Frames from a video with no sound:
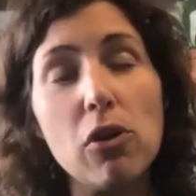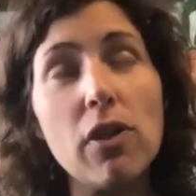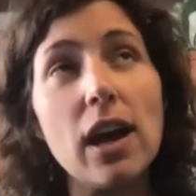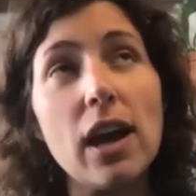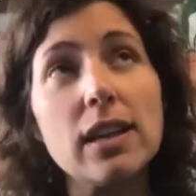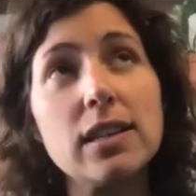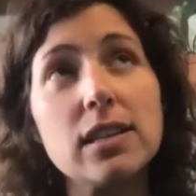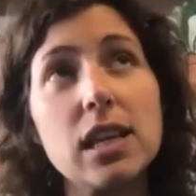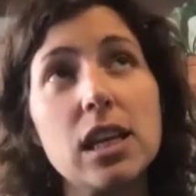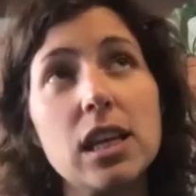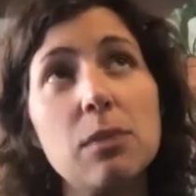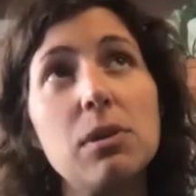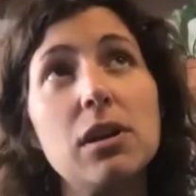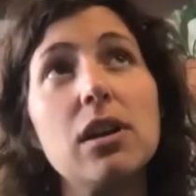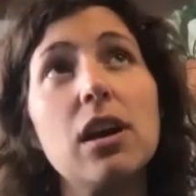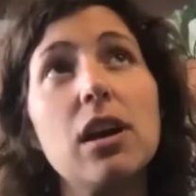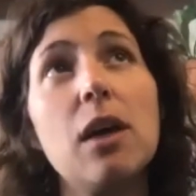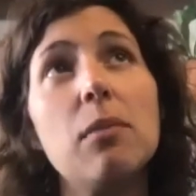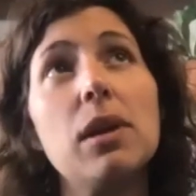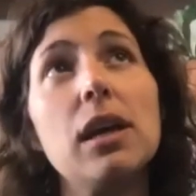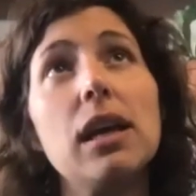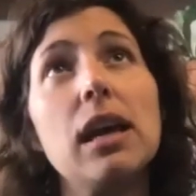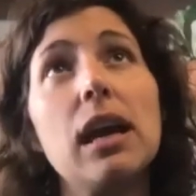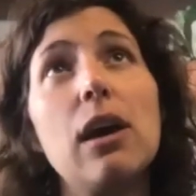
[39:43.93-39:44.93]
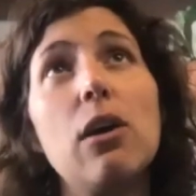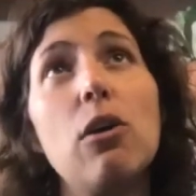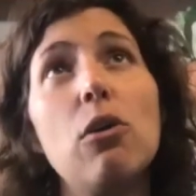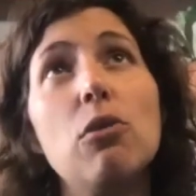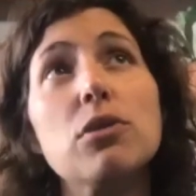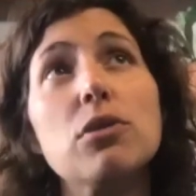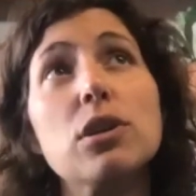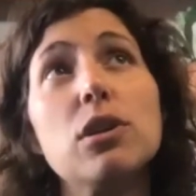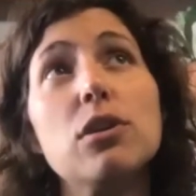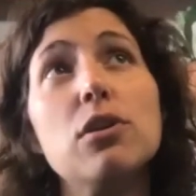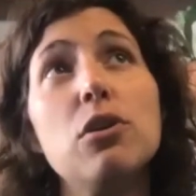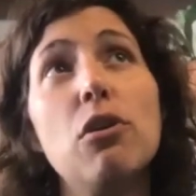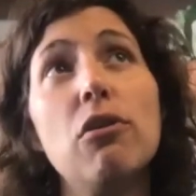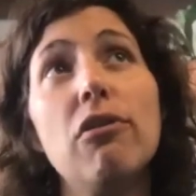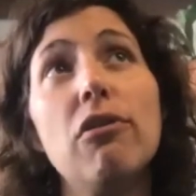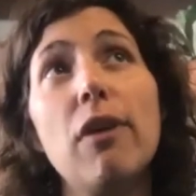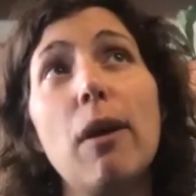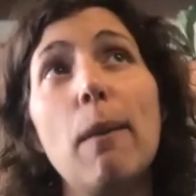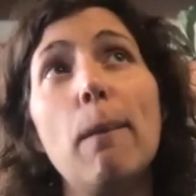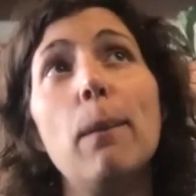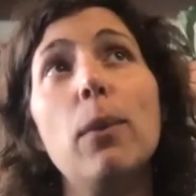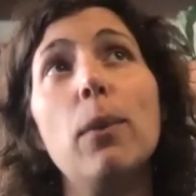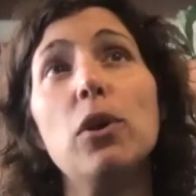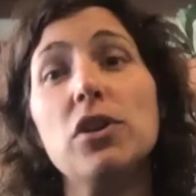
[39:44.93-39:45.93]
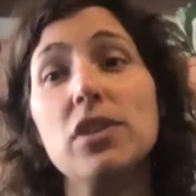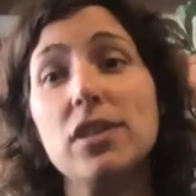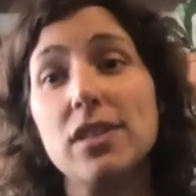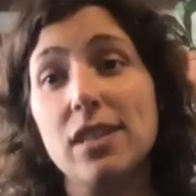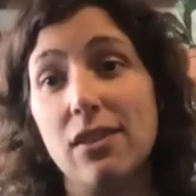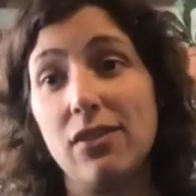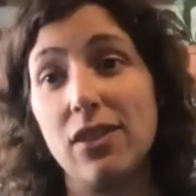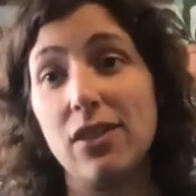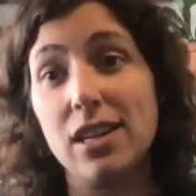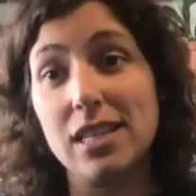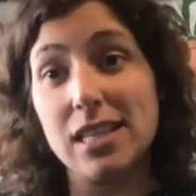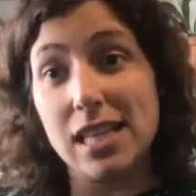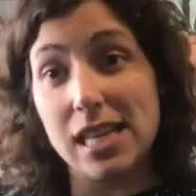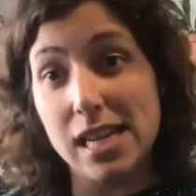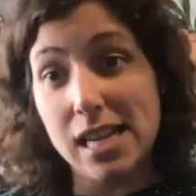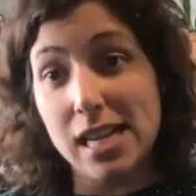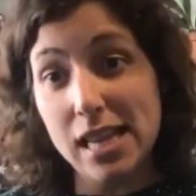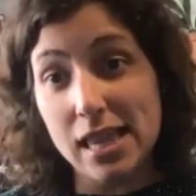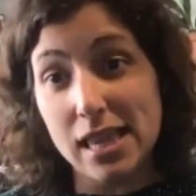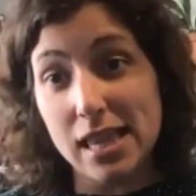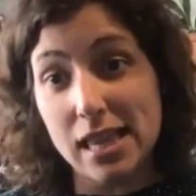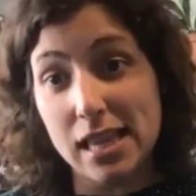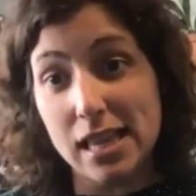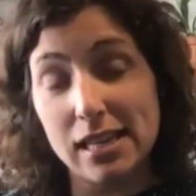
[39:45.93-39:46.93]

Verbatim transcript: That's going to be coming out November seventeenth.